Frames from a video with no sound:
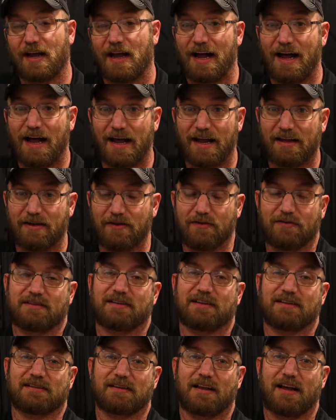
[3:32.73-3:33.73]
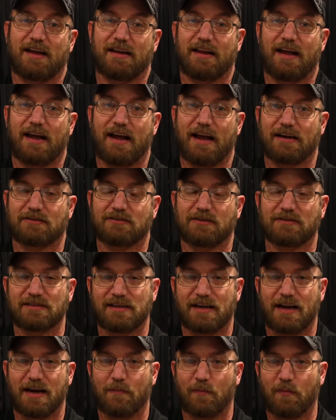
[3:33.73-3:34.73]
I use to slide the axles to
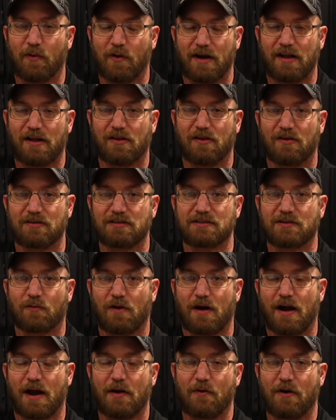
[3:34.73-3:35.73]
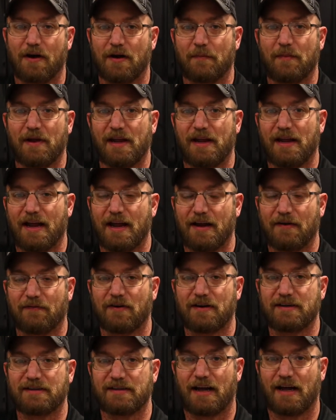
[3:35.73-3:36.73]
get them pretty close to where I want to be
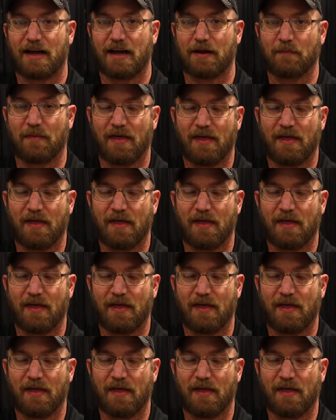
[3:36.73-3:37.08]
every time.